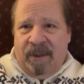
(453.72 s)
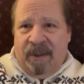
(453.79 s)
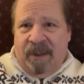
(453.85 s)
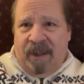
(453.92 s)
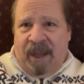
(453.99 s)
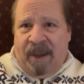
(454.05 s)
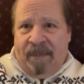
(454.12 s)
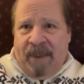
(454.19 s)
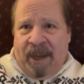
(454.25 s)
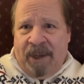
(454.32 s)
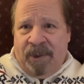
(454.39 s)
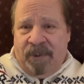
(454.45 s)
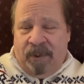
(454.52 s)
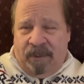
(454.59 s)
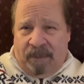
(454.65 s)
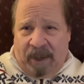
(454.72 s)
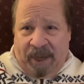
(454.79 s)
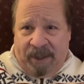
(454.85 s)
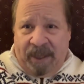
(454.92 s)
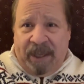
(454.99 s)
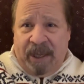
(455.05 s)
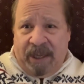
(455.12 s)
that module. I
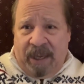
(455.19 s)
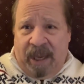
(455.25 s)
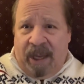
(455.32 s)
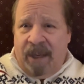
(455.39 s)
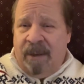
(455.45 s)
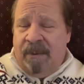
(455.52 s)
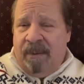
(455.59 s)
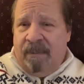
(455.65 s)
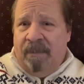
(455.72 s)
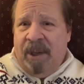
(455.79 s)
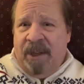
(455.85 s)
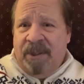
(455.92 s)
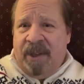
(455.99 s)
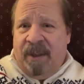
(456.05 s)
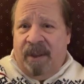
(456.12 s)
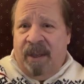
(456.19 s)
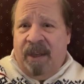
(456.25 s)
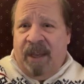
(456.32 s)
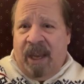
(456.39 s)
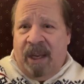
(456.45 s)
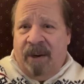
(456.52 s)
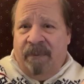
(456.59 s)
think it can, because I
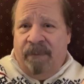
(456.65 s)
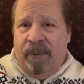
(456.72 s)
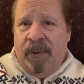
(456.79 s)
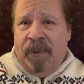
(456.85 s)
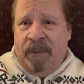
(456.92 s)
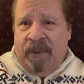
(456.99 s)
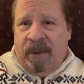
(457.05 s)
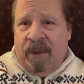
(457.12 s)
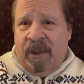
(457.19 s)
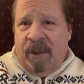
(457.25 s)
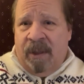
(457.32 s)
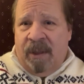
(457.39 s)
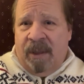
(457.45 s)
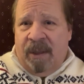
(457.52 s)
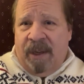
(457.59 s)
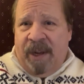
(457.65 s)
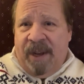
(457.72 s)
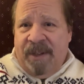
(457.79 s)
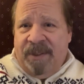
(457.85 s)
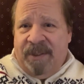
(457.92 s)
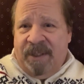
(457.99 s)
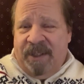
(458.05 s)
think Adafruit
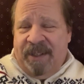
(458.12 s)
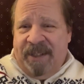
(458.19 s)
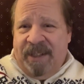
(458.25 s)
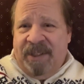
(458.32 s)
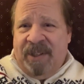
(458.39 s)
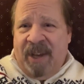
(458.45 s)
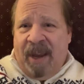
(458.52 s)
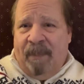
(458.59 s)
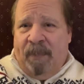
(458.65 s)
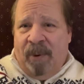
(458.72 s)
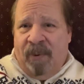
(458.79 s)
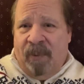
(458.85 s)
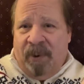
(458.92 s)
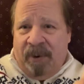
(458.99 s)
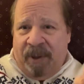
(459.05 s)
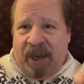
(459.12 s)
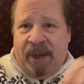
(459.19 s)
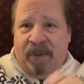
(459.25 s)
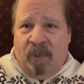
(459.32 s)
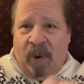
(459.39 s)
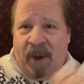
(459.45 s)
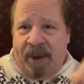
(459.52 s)
has an example where
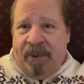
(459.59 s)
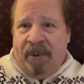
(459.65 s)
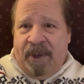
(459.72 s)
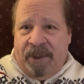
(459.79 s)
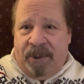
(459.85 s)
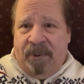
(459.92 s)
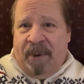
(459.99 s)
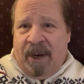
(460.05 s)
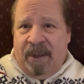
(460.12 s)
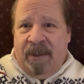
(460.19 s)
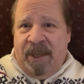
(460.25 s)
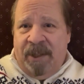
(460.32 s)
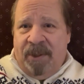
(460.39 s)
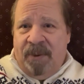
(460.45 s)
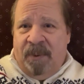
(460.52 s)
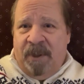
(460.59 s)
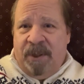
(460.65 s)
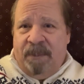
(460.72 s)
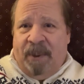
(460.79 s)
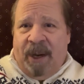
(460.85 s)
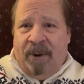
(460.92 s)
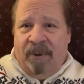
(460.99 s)
they wire it directly to
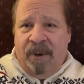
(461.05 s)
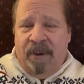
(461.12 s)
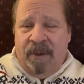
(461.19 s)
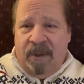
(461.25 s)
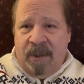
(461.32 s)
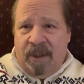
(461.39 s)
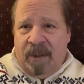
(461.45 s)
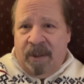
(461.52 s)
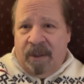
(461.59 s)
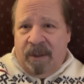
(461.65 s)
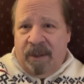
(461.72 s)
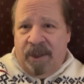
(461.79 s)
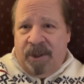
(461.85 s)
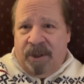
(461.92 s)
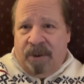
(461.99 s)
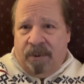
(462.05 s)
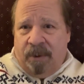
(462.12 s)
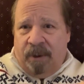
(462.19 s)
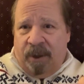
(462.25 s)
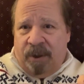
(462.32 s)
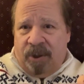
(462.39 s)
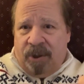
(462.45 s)
its power. It's
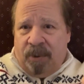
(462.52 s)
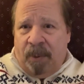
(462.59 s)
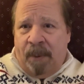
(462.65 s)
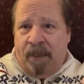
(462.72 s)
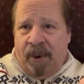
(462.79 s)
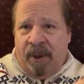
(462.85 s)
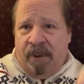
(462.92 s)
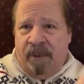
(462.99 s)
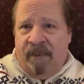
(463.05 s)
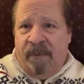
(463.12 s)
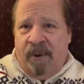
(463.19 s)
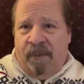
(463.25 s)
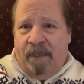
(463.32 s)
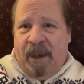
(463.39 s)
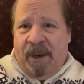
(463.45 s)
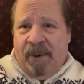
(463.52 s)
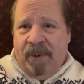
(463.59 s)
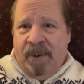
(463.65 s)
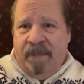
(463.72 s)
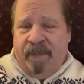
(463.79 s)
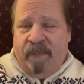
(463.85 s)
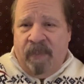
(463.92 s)
3.3 volt
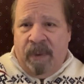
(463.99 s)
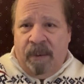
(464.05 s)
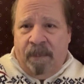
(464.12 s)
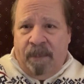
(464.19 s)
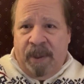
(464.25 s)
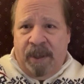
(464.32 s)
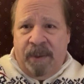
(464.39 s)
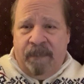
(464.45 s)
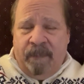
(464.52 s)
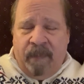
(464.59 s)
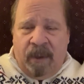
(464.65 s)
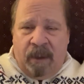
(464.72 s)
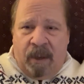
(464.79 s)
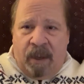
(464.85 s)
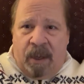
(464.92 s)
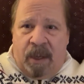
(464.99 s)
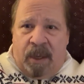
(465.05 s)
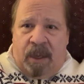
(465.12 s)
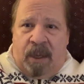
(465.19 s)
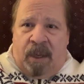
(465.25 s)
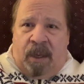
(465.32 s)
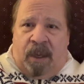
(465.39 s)
power pin.
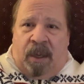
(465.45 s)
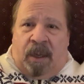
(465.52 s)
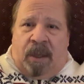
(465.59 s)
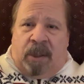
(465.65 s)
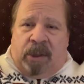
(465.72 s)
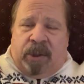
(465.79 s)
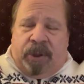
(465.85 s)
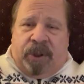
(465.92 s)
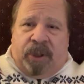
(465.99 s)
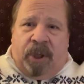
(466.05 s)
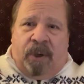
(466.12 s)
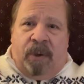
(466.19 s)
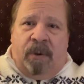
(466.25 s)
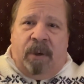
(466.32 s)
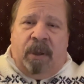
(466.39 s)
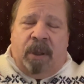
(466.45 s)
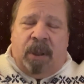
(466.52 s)
So,